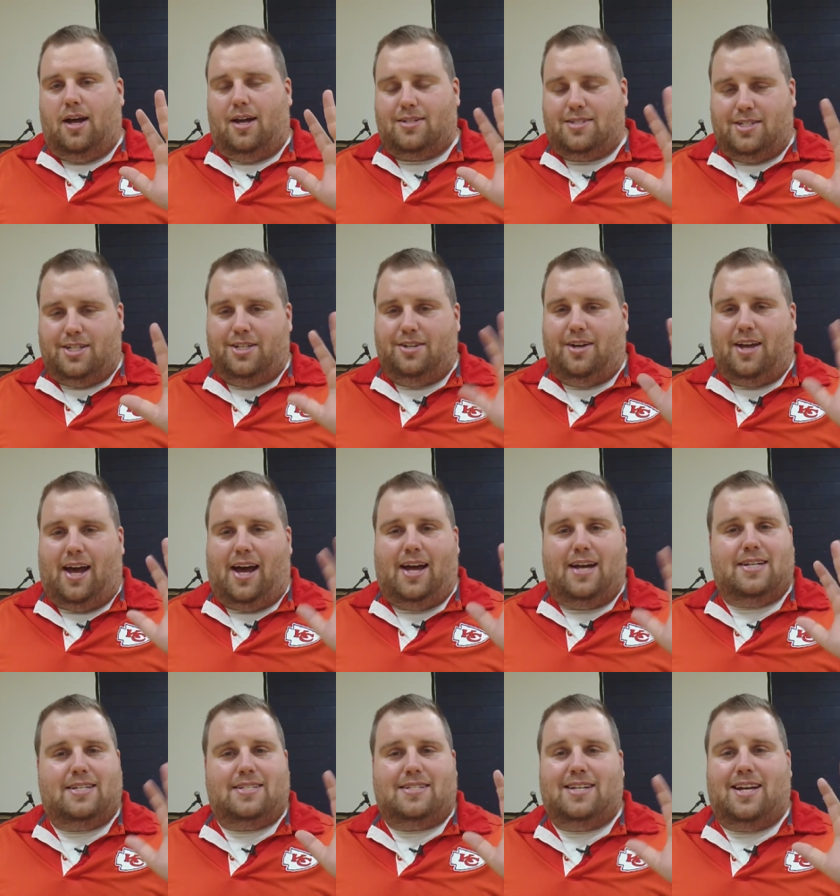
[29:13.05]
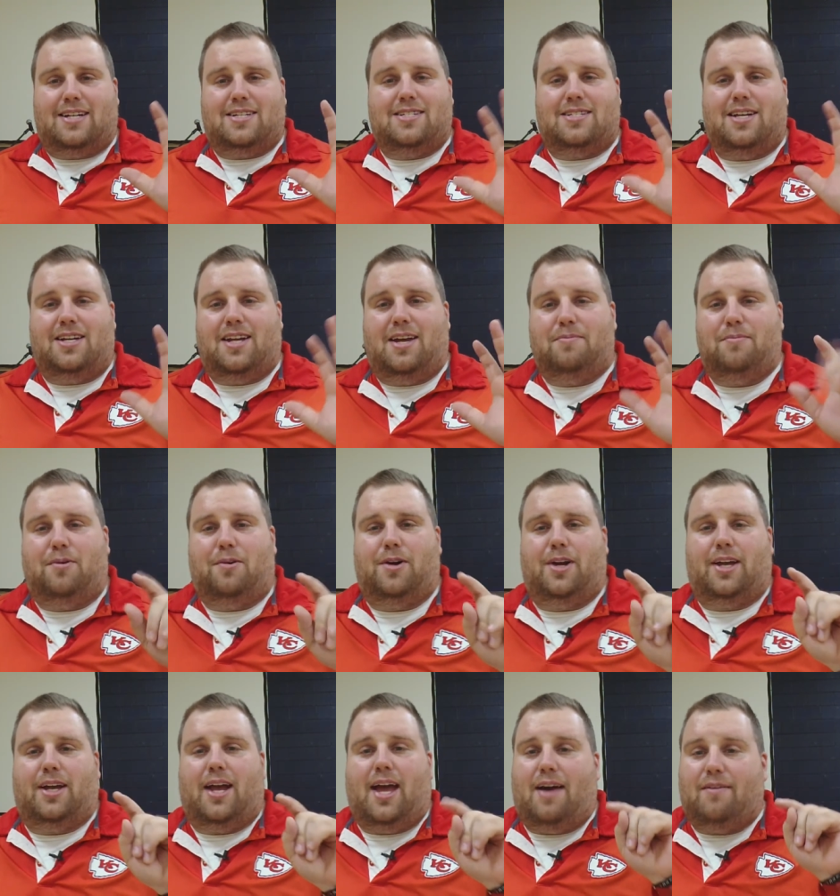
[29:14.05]
I'll see you guys next Sunday
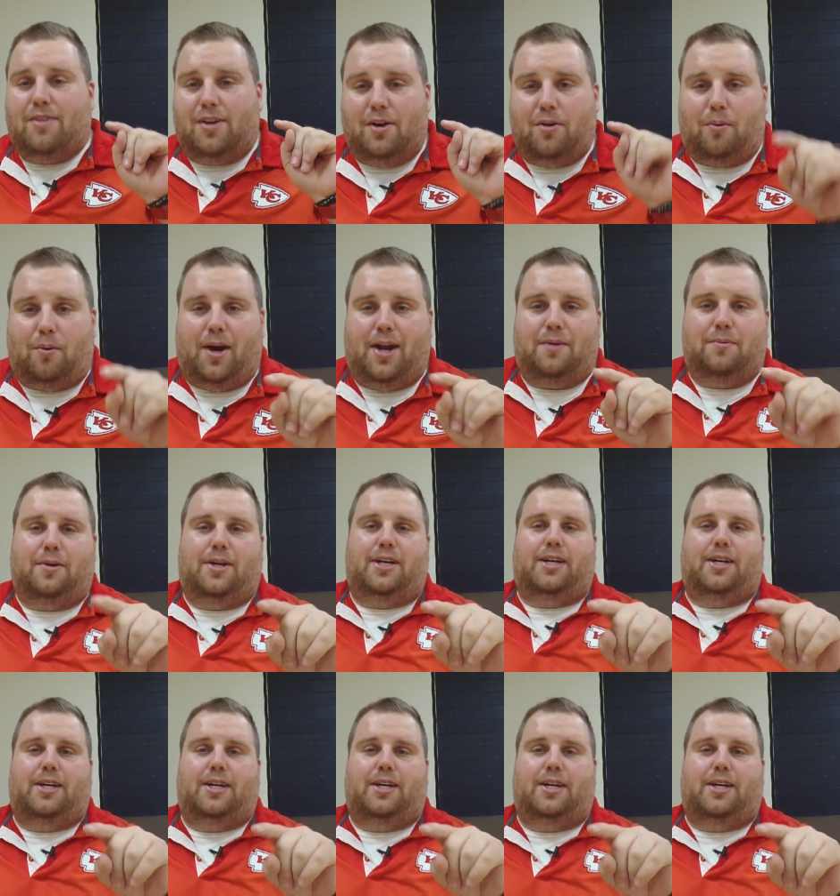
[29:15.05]
morning. Have a great